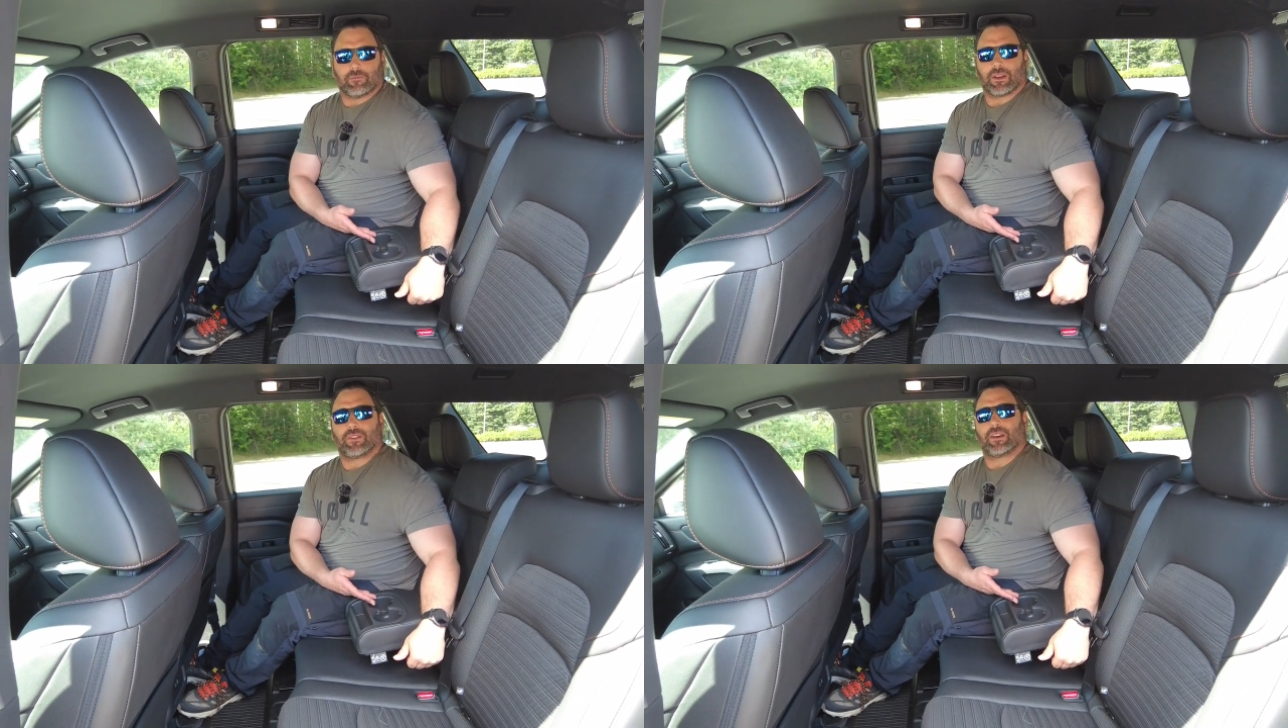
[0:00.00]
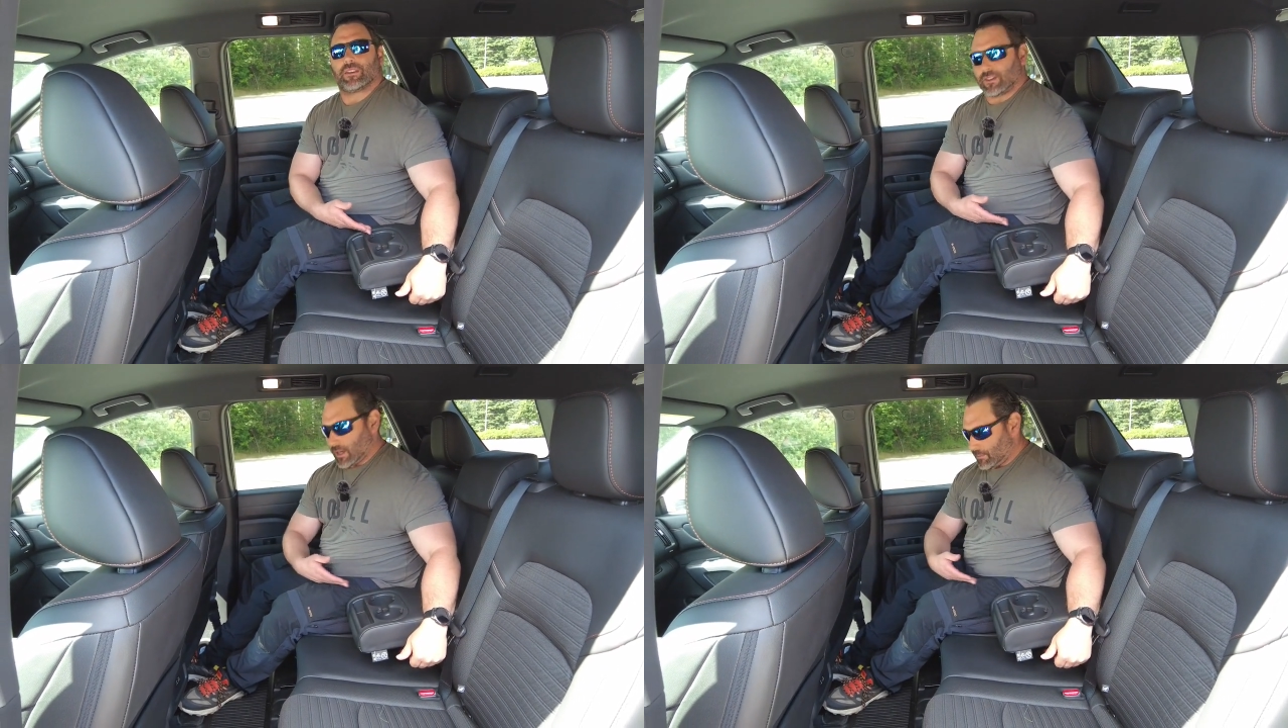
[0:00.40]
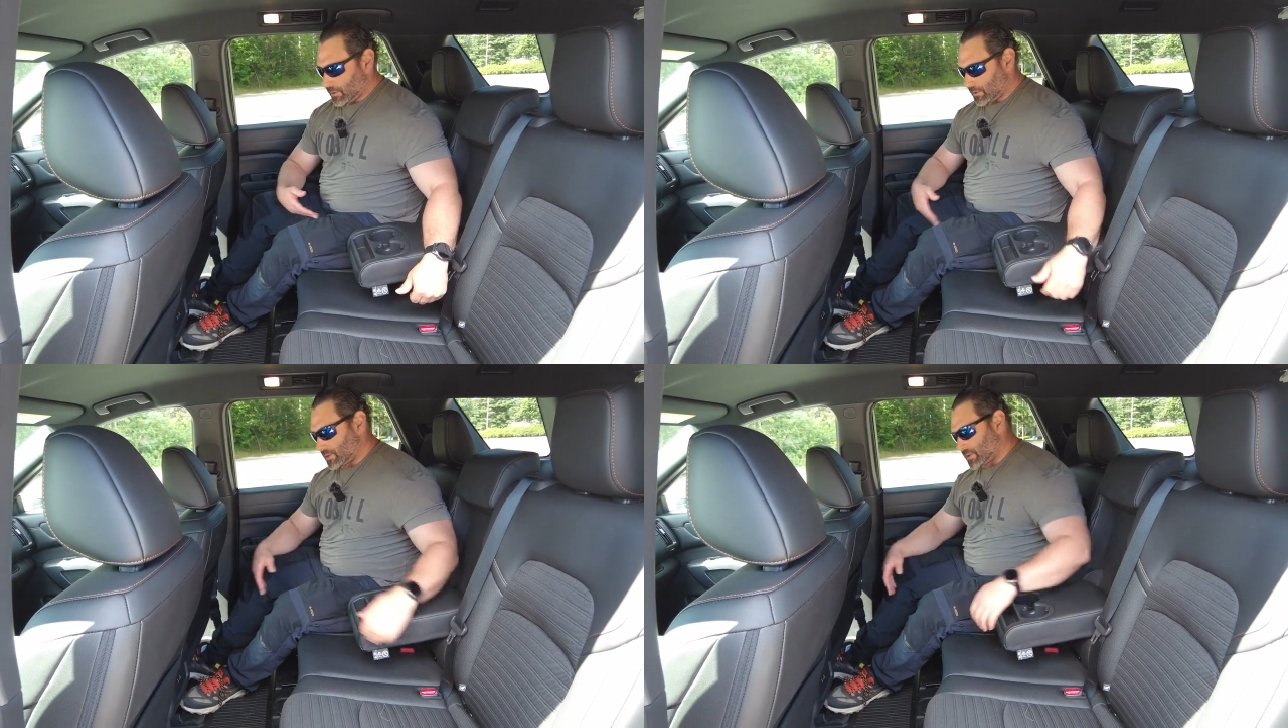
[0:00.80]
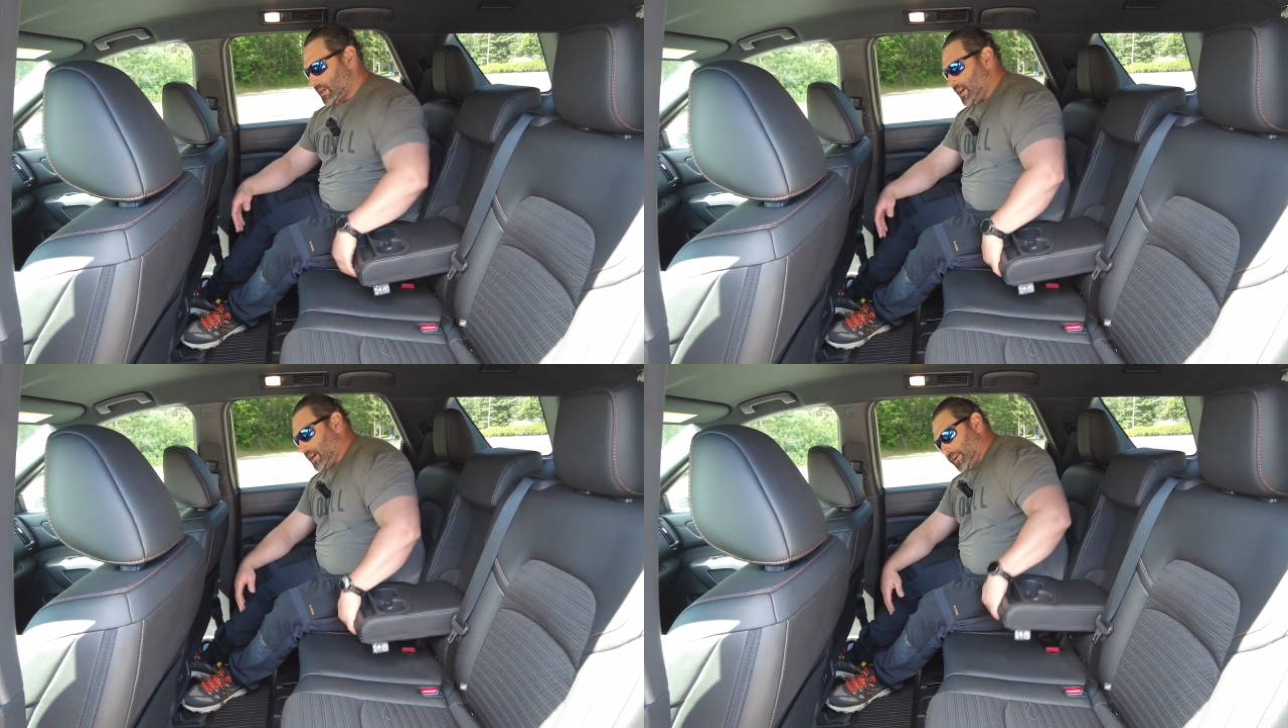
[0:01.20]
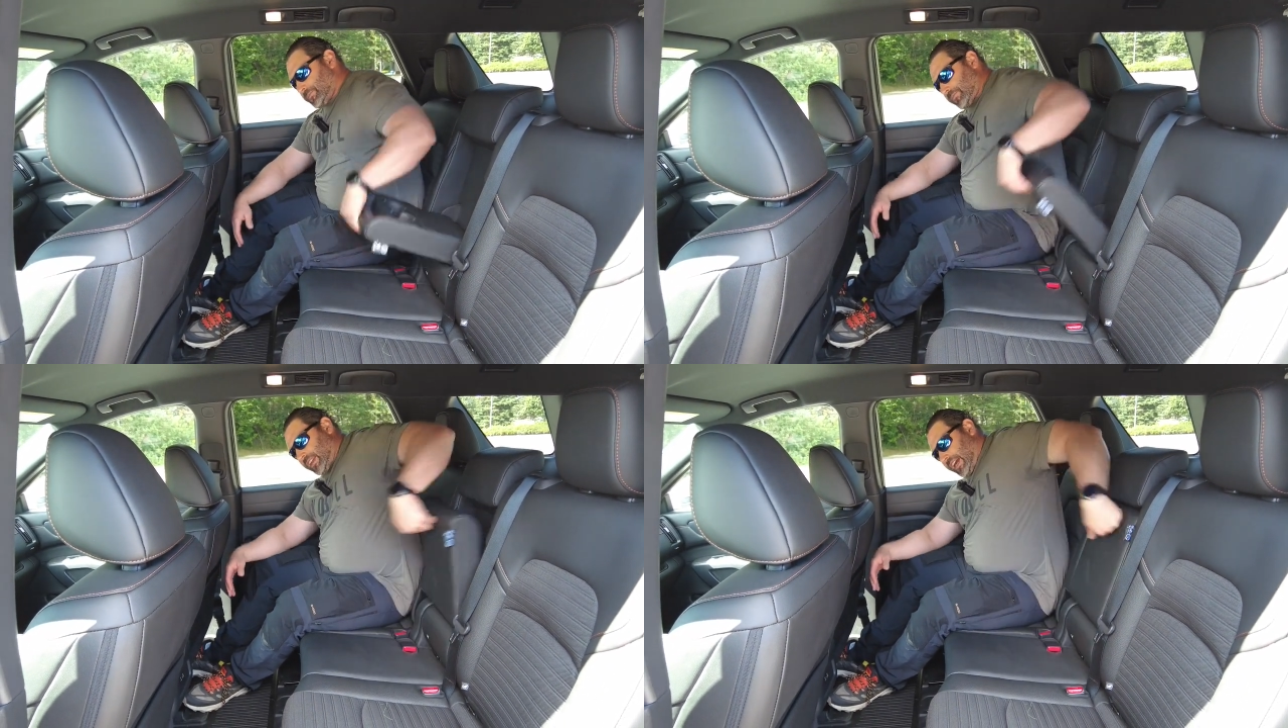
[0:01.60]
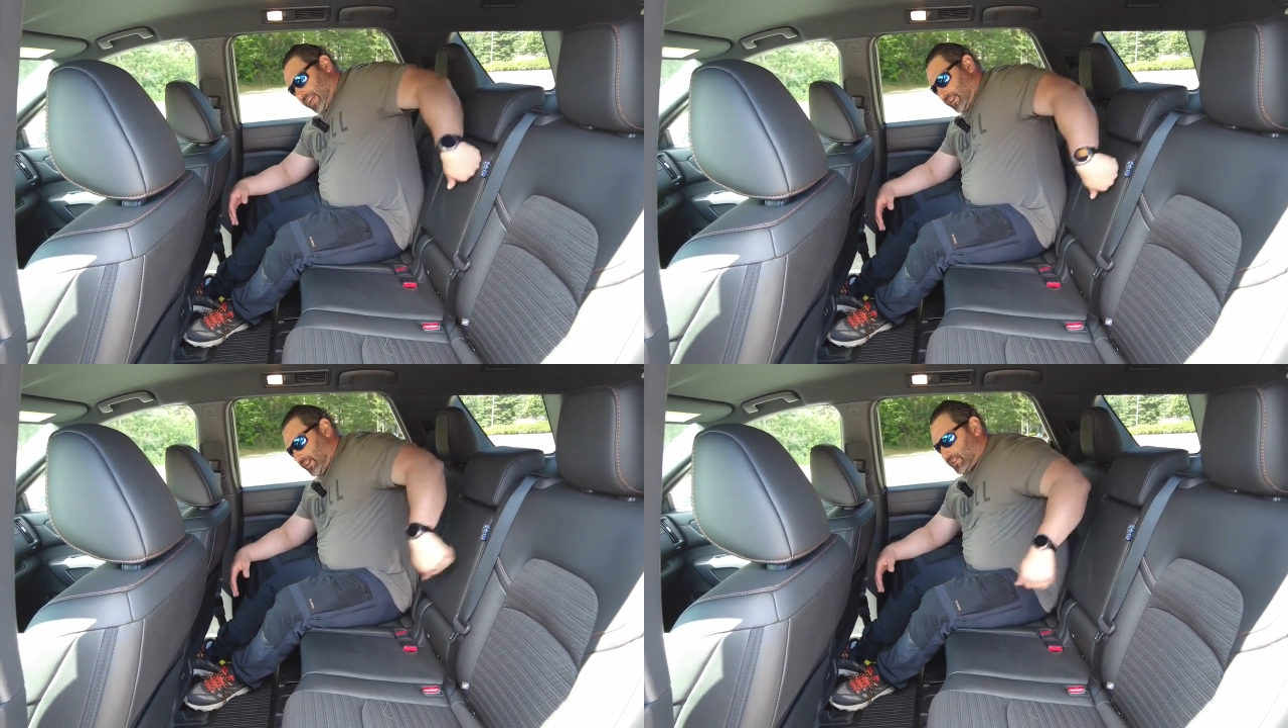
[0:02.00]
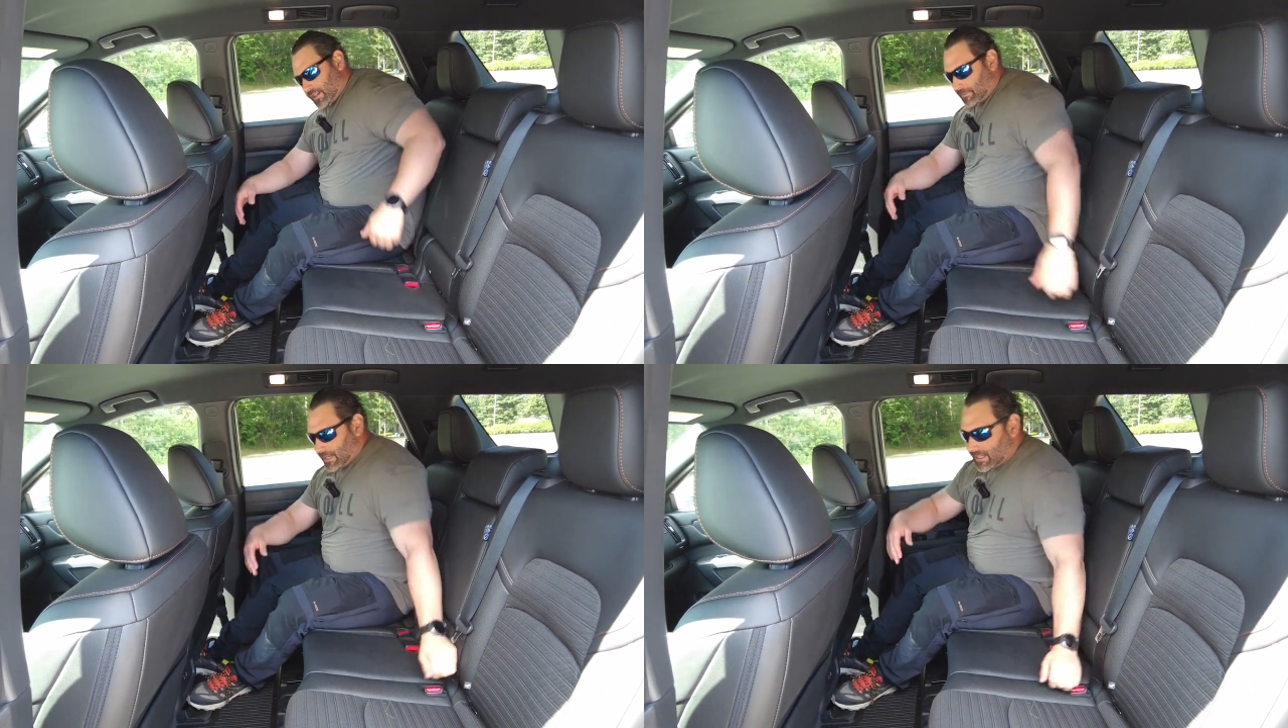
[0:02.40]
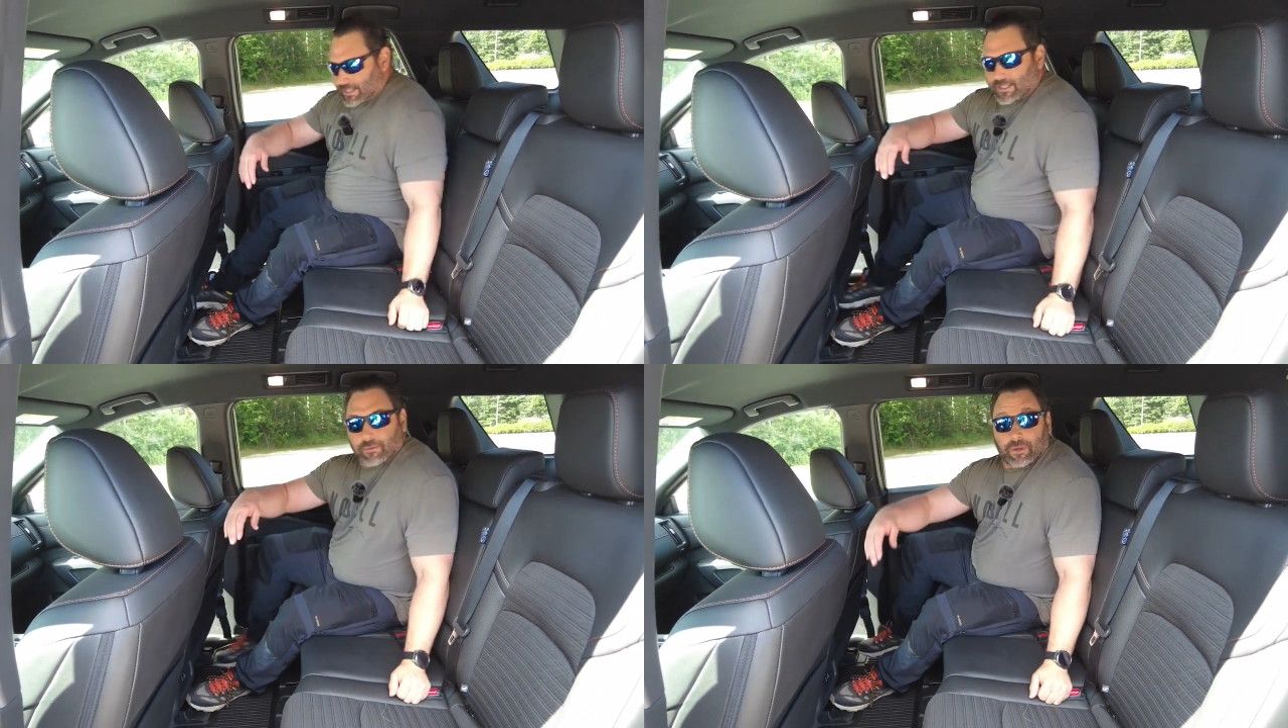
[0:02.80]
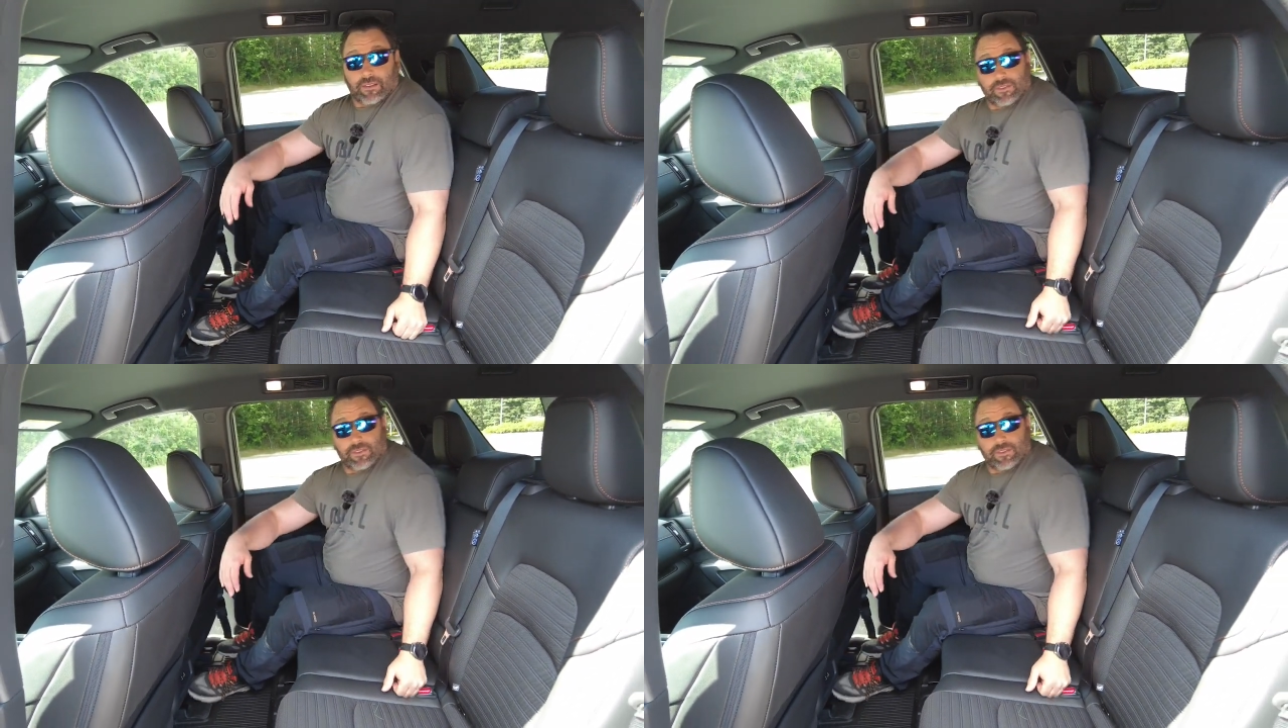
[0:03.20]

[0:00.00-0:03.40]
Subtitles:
of the cup holders. And another thing my kid is a big